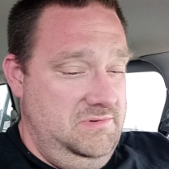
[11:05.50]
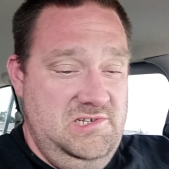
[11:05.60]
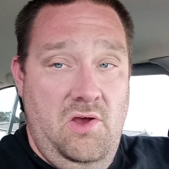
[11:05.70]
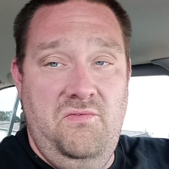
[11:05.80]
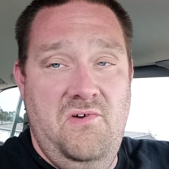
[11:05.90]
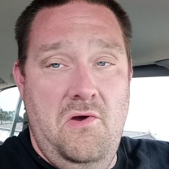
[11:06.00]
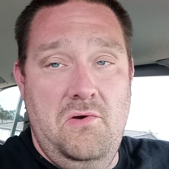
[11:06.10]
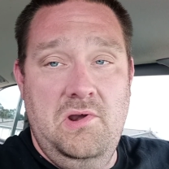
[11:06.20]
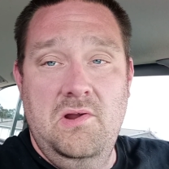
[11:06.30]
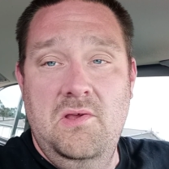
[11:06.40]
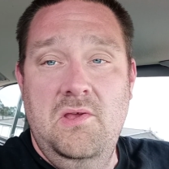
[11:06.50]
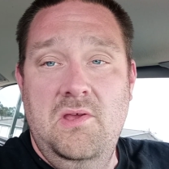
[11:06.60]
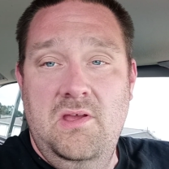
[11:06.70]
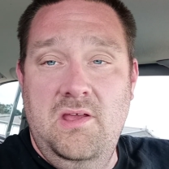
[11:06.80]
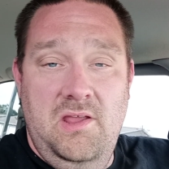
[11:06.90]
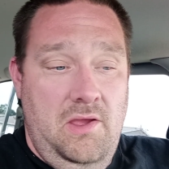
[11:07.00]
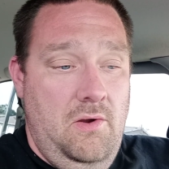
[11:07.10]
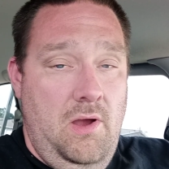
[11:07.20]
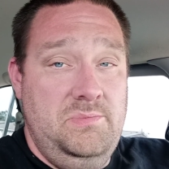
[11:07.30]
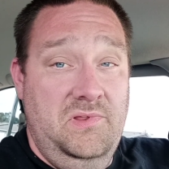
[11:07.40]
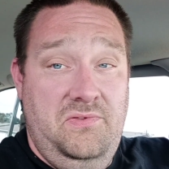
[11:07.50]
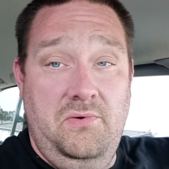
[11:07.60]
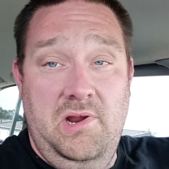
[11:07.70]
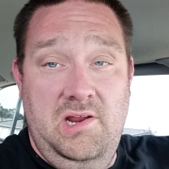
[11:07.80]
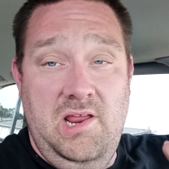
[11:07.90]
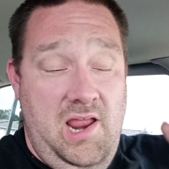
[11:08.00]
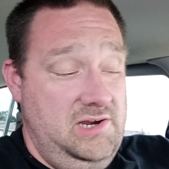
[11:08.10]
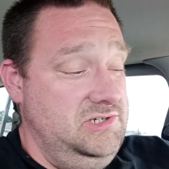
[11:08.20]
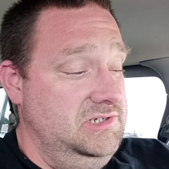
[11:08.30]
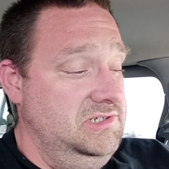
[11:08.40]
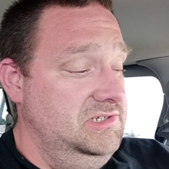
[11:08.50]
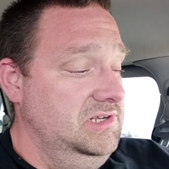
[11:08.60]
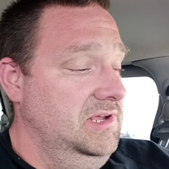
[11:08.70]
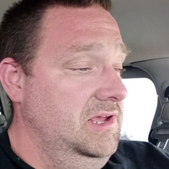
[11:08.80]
cell phone. Up to 3 connections.